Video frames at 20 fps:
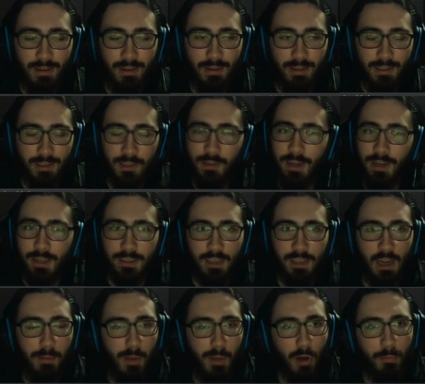Until next
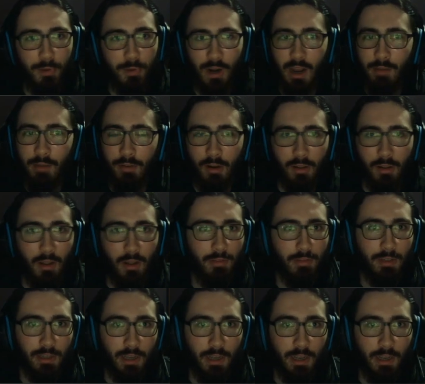time, I hope you're having a
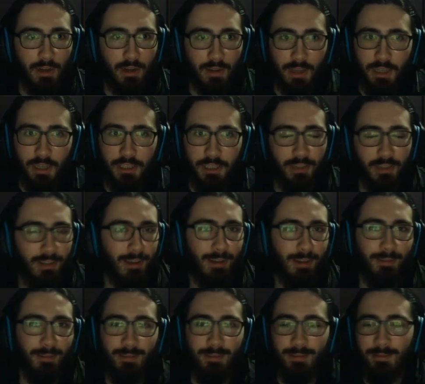lovely day, and I'll catch you then.
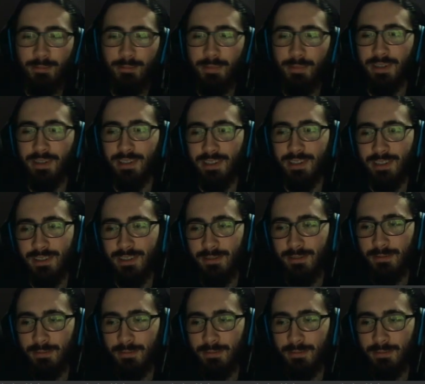Peace.